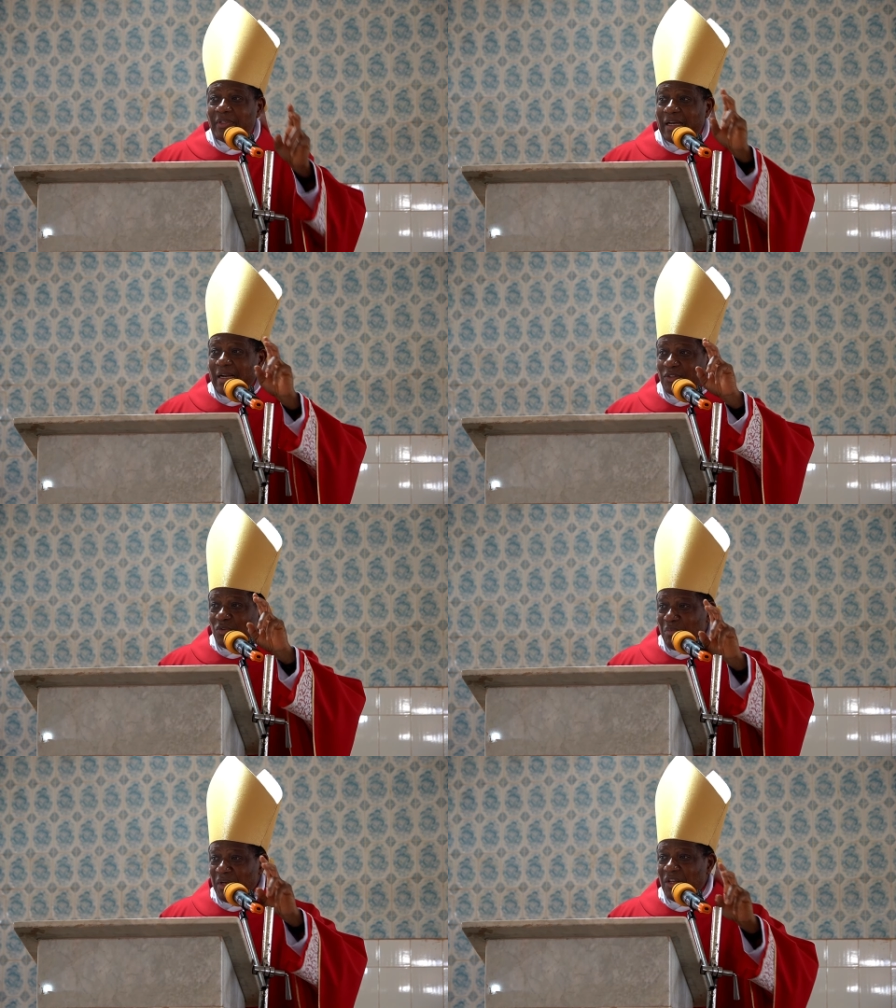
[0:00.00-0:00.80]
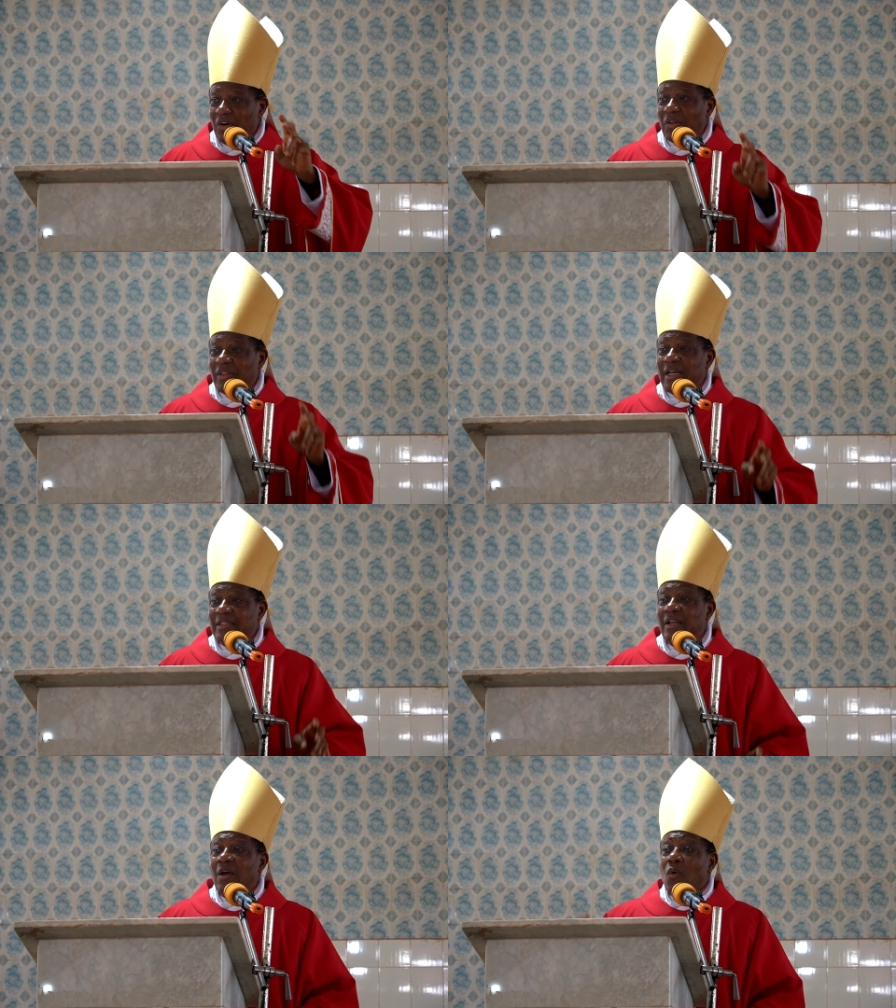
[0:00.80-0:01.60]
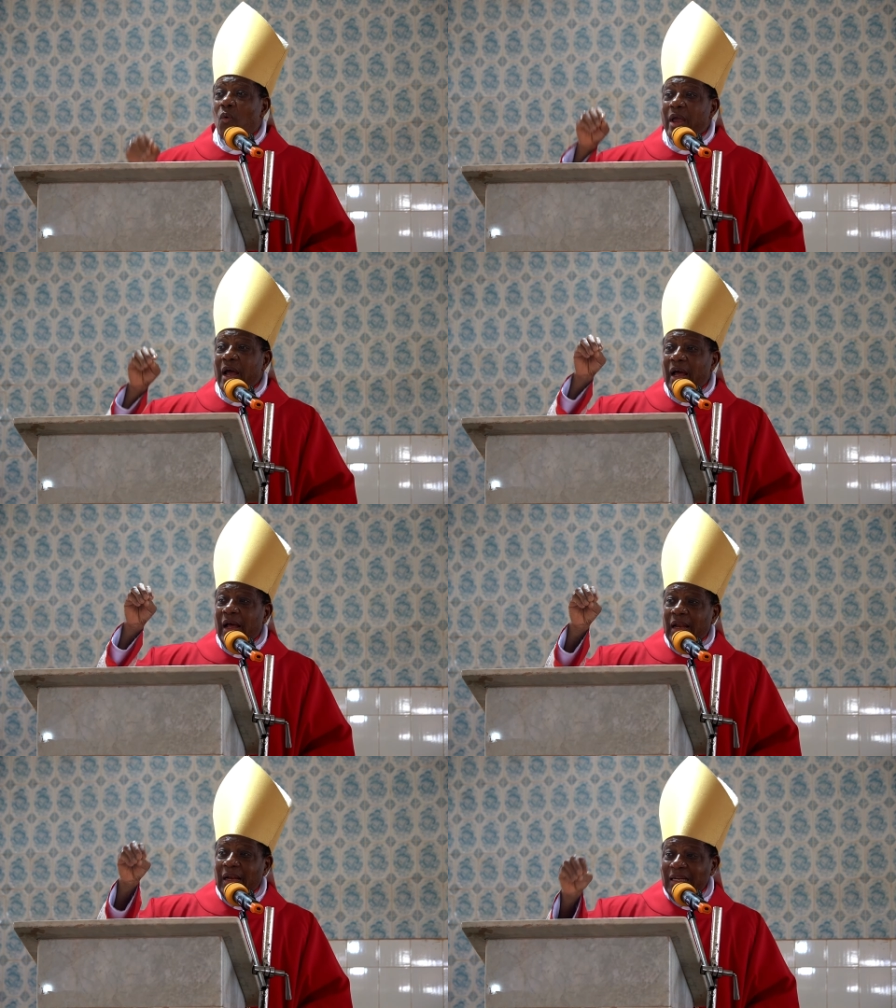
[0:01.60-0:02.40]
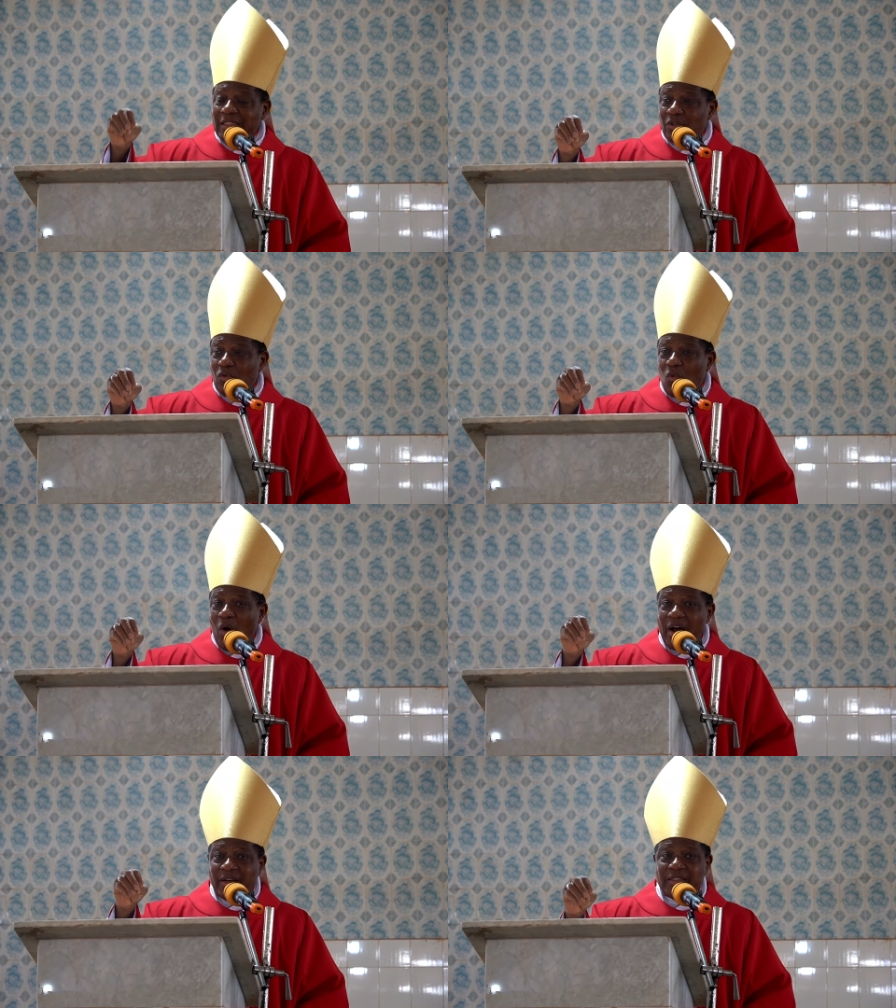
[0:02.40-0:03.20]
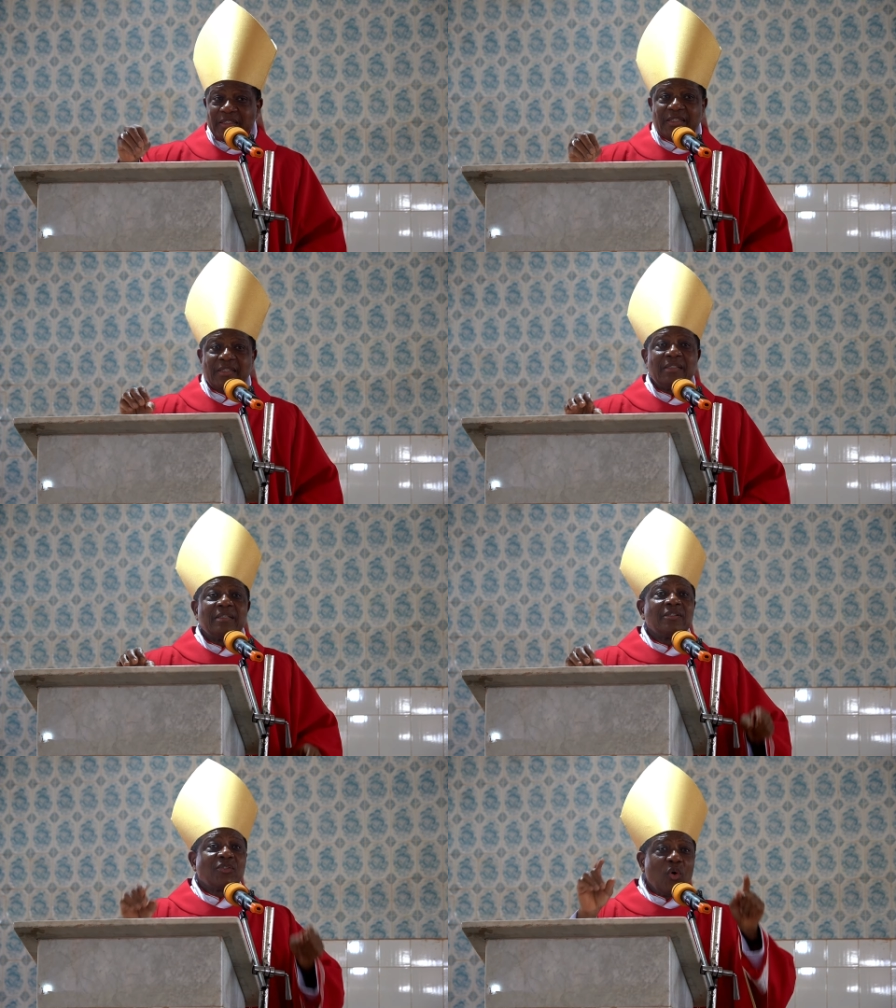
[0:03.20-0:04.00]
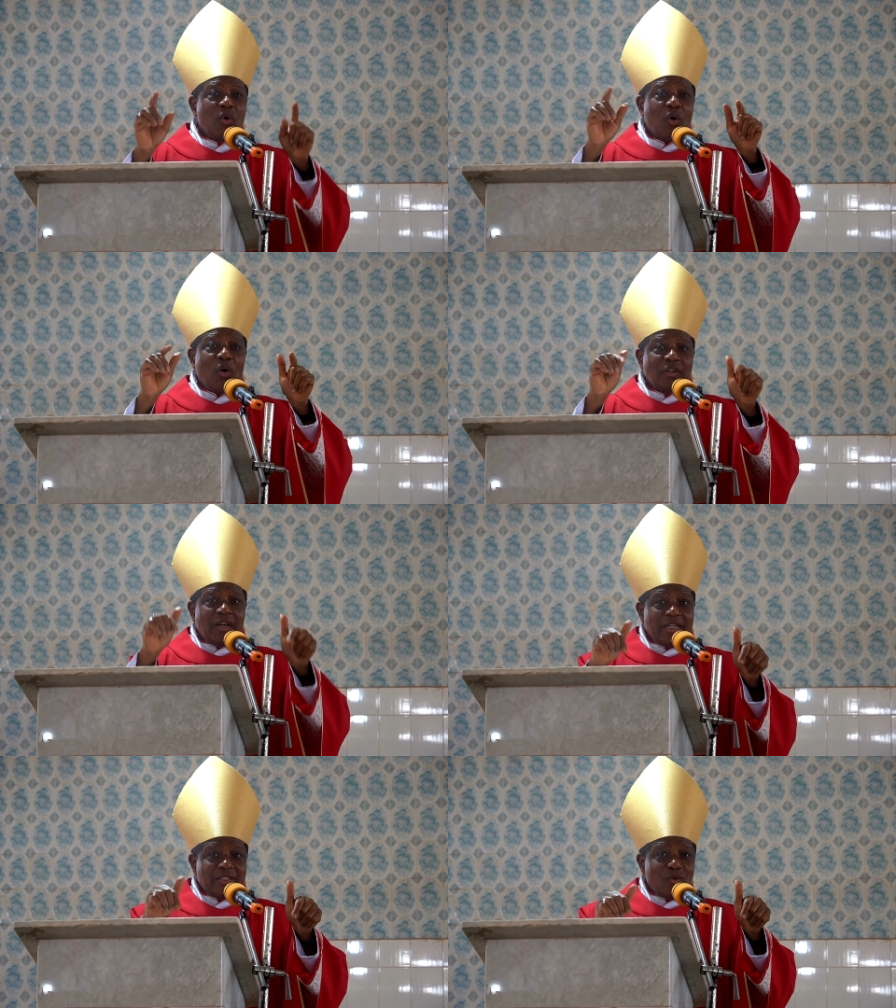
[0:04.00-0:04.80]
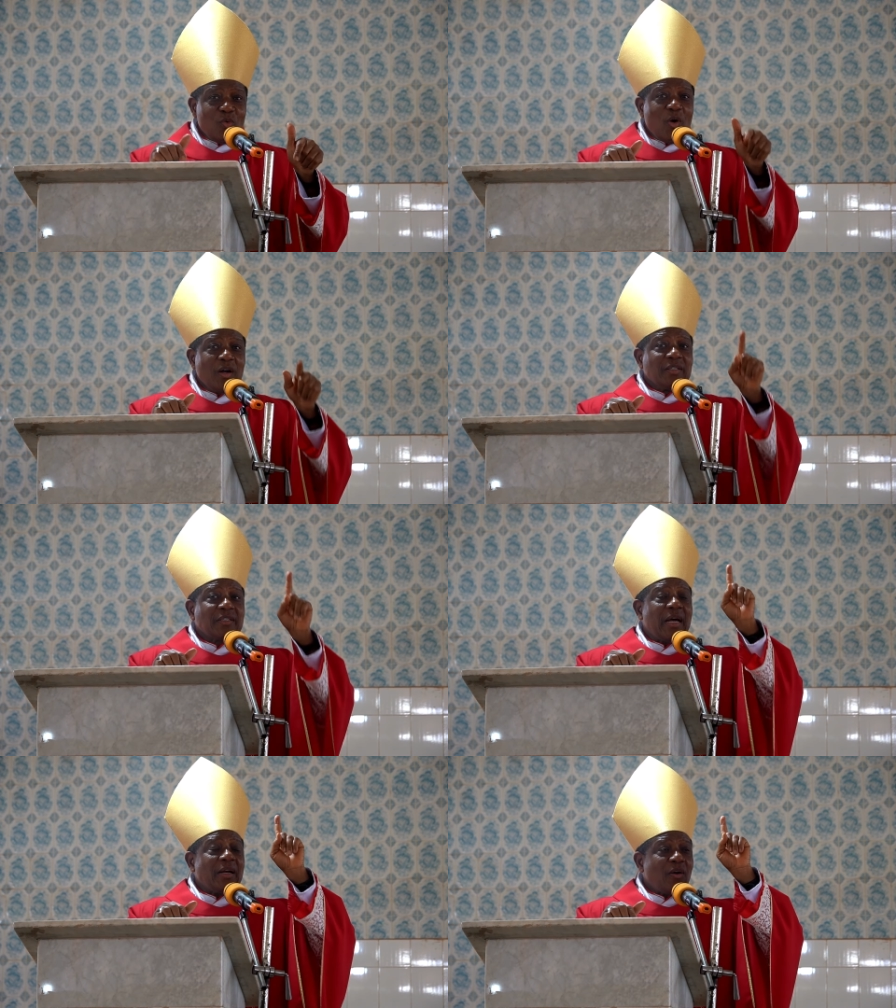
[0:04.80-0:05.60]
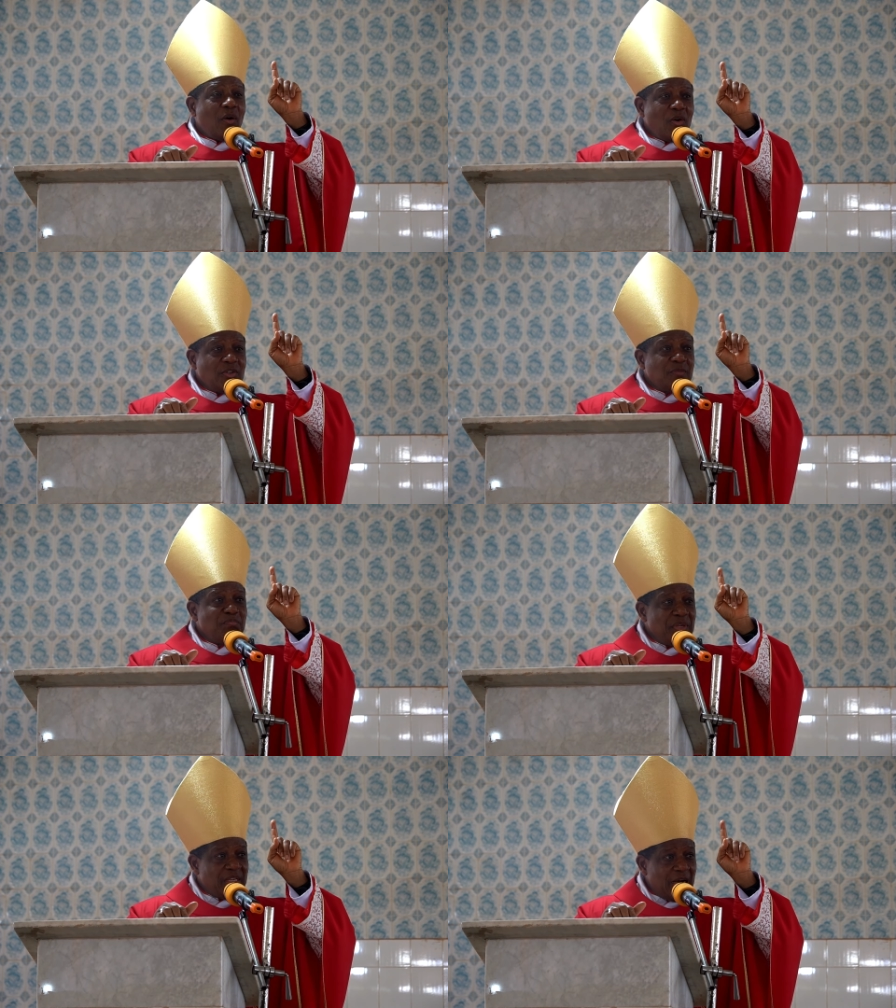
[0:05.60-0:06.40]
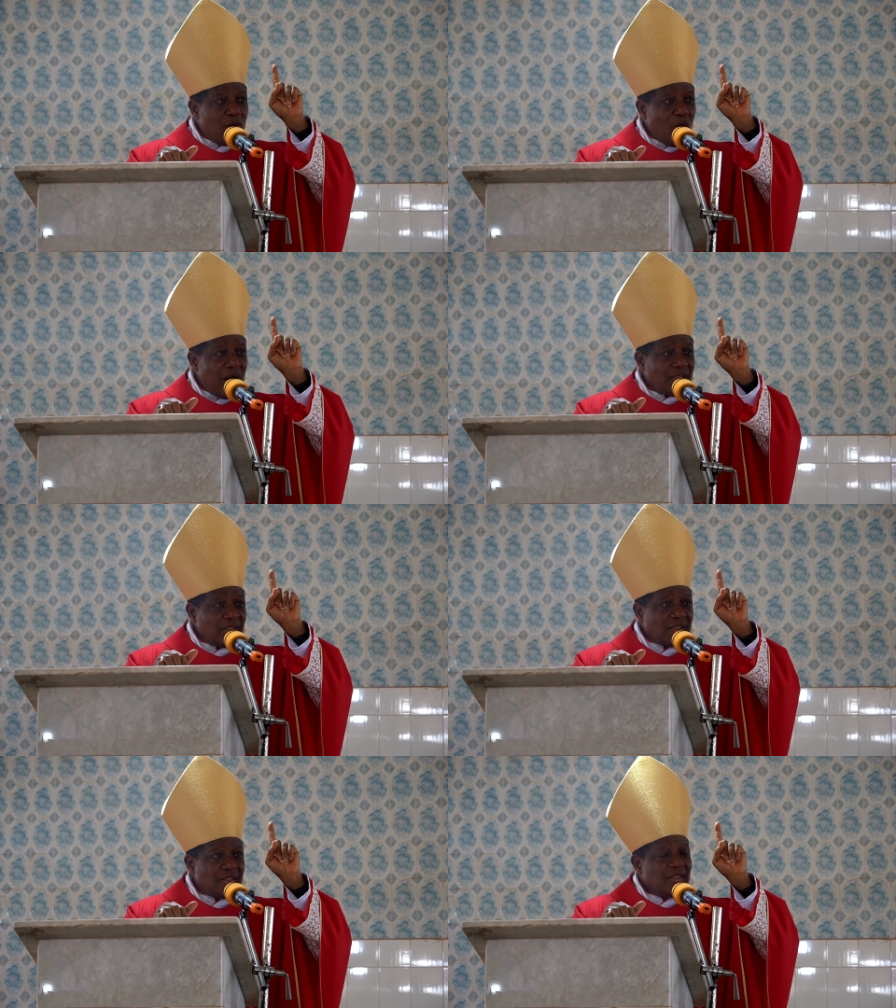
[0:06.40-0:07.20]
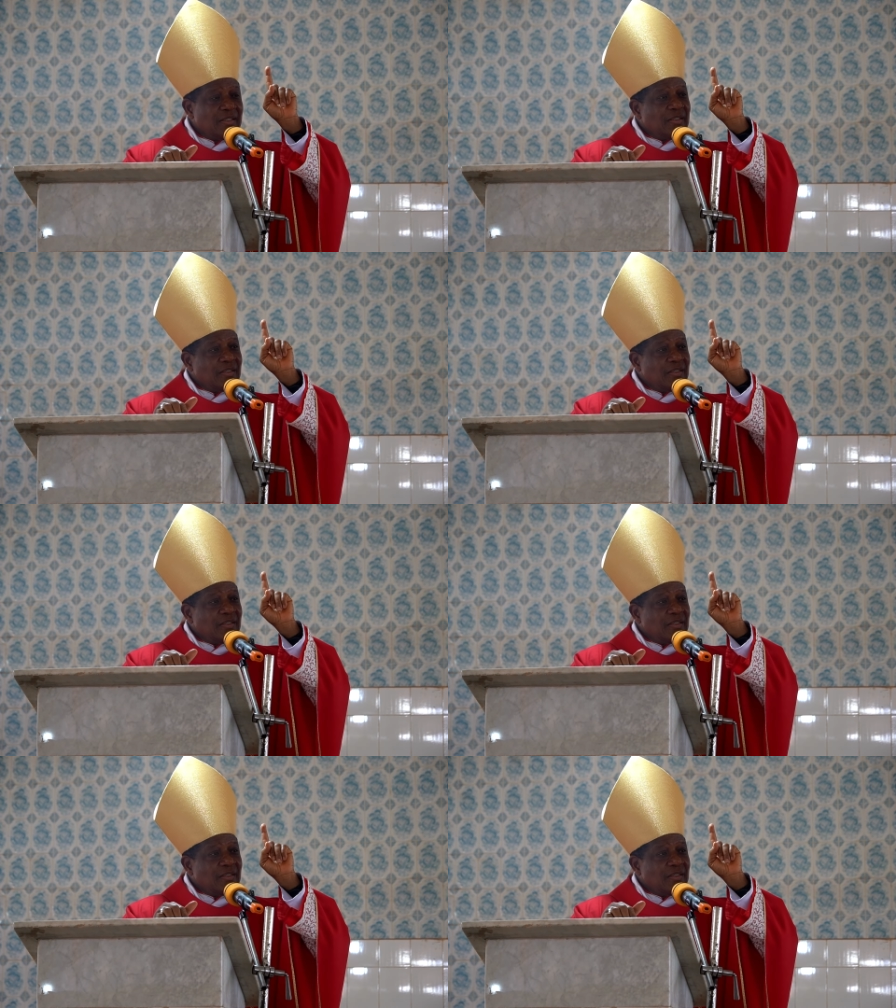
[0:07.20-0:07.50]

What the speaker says: There are so many others where little ones, So-called little ones can cause bigger ones,